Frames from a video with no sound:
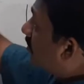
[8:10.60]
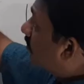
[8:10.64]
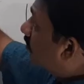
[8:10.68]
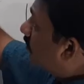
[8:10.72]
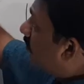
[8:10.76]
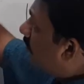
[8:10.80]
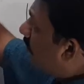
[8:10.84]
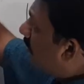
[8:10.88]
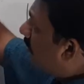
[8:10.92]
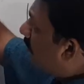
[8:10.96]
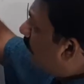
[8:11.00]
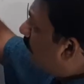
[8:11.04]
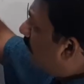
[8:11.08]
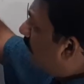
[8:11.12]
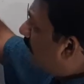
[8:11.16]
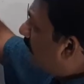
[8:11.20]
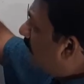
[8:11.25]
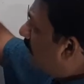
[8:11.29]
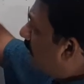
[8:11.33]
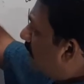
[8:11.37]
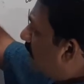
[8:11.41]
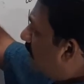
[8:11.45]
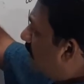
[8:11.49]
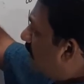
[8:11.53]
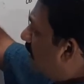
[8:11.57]
accepted by
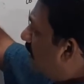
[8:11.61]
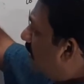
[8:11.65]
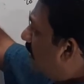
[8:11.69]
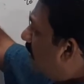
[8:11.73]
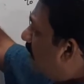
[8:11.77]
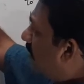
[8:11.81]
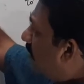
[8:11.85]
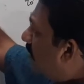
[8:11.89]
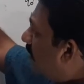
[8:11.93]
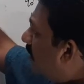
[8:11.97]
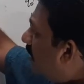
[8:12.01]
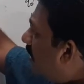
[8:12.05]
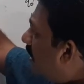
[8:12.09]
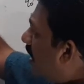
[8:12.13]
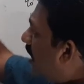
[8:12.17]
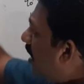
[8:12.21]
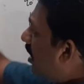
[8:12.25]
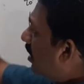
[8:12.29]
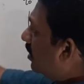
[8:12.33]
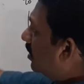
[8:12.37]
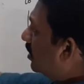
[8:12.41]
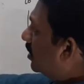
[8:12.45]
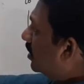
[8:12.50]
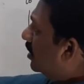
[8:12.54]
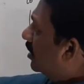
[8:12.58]
final state.
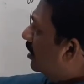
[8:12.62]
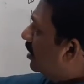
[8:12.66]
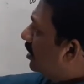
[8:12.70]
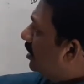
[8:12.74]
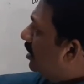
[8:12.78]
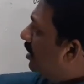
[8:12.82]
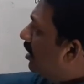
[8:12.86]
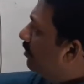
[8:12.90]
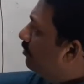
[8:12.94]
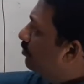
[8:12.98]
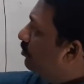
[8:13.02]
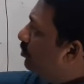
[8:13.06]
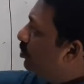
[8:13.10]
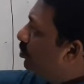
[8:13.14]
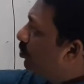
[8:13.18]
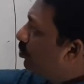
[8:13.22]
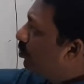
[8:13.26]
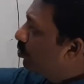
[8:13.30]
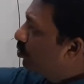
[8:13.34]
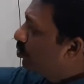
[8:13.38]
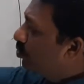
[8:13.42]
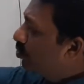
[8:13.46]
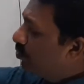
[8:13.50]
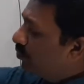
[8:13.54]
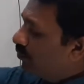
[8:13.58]
And
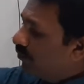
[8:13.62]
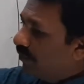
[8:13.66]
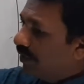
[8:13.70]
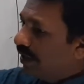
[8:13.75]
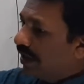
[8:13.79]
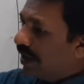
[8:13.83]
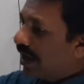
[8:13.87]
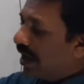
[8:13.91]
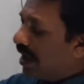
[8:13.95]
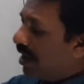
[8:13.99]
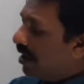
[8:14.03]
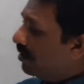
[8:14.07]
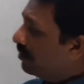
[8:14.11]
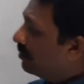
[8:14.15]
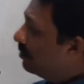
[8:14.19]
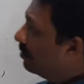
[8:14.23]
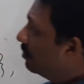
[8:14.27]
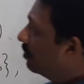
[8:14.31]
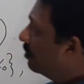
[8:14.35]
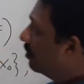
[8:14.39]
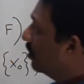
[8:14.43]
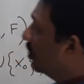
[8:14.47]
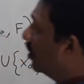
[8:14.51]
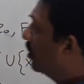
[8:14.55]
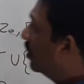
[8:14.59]
M2, we
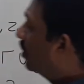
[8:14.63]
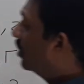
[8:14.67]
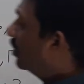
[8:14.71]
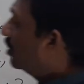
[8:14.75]
have